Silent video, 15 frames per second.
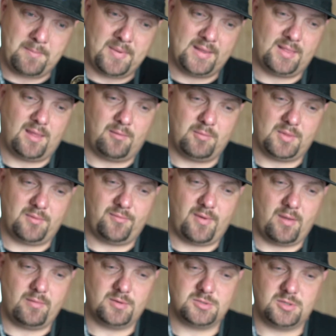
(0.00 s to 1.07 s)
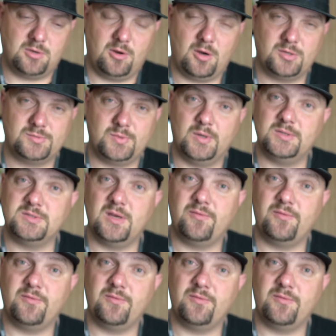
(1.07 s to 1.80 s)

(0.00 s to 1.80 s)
big thing with the 500 yards was